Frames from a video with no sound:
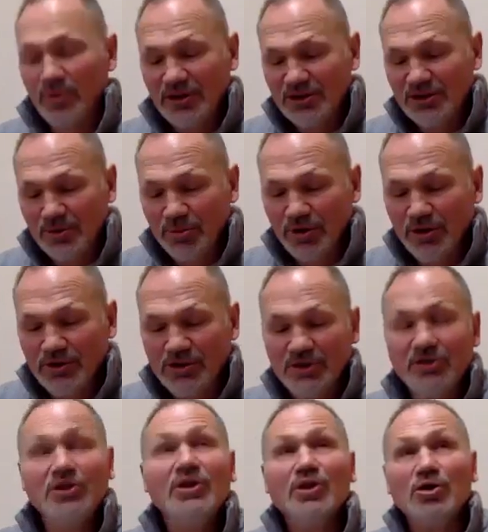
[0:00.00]
It's the
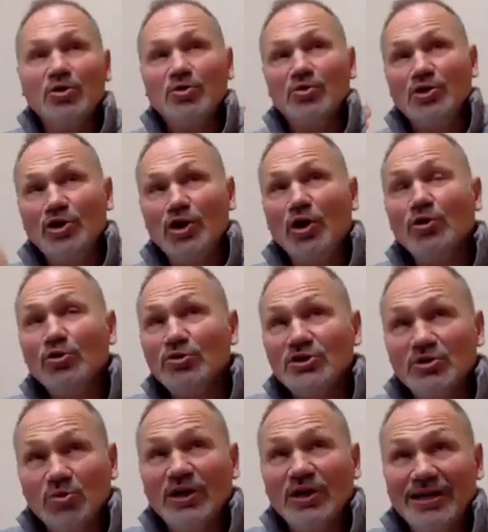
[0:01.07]
person who
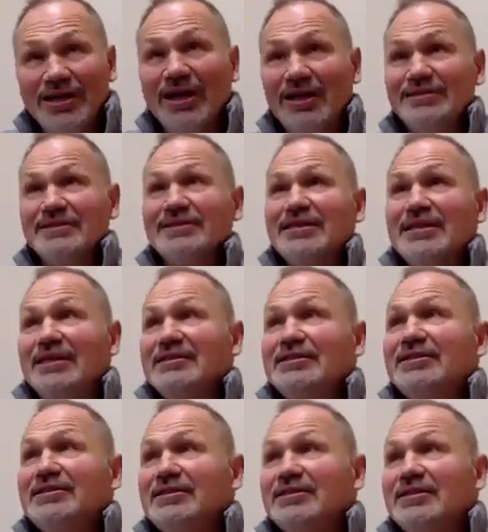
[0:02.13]
knows what God
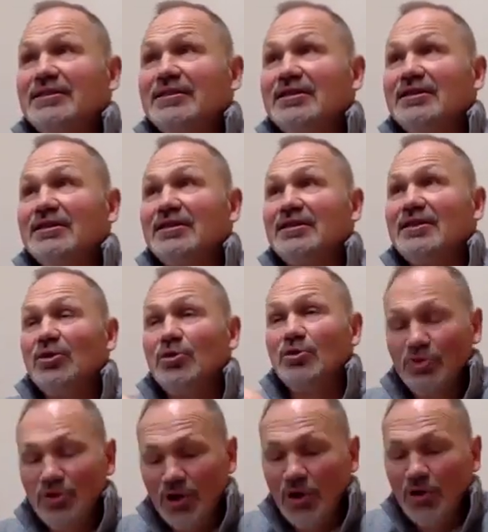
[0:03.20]
says,
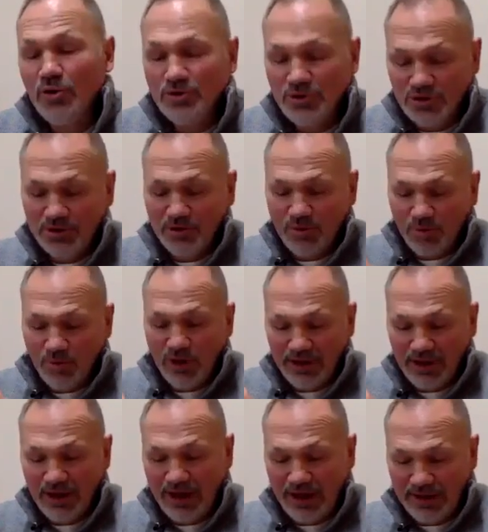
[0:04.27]
who knows
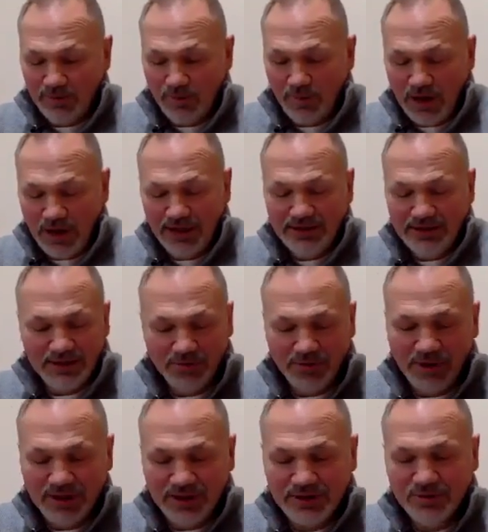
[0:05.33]
what God wants. It's
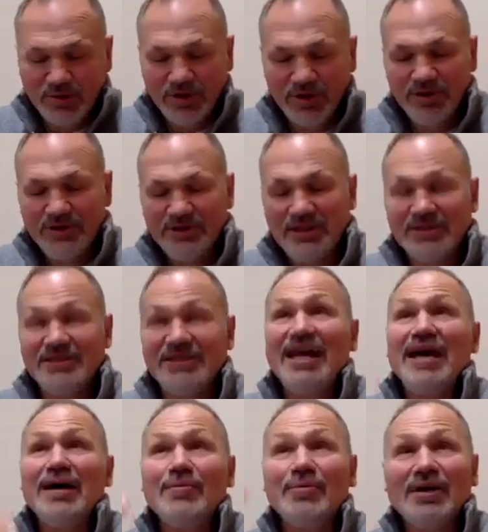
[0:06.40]
written in his word and says,
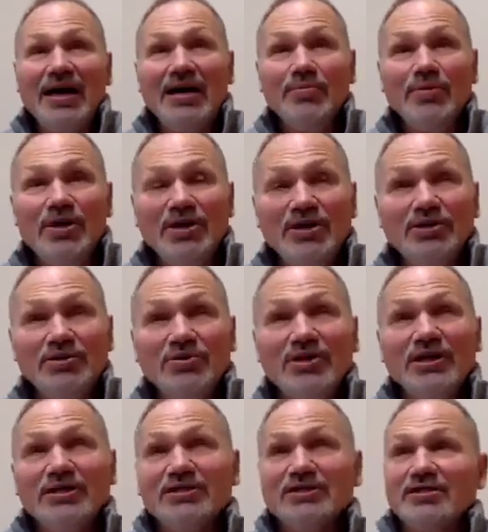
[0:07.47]
yeah, but I'm going to do
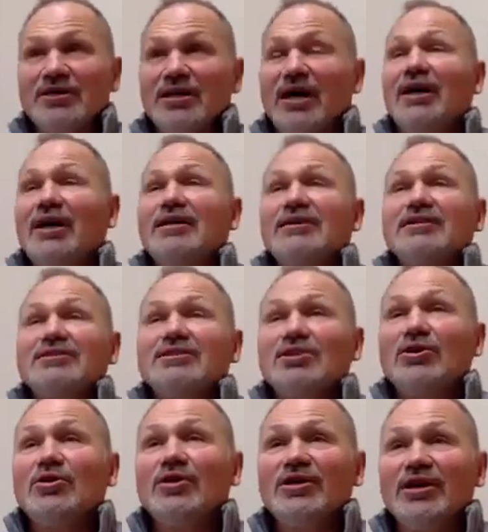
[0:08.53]
this. God isn't
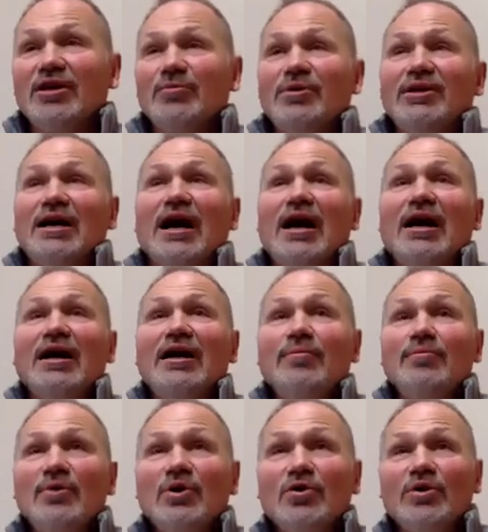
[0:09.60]
going there, but
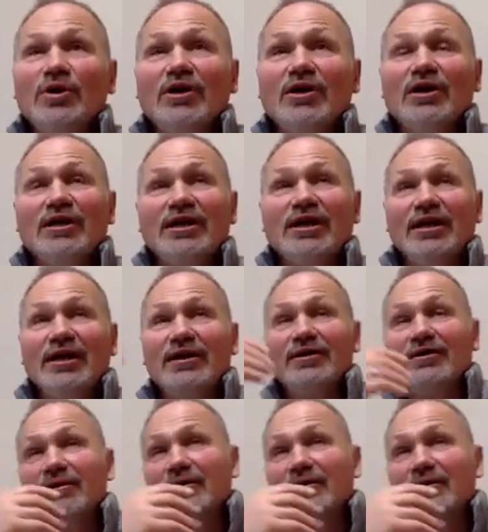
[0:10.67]
I'm going on ahead.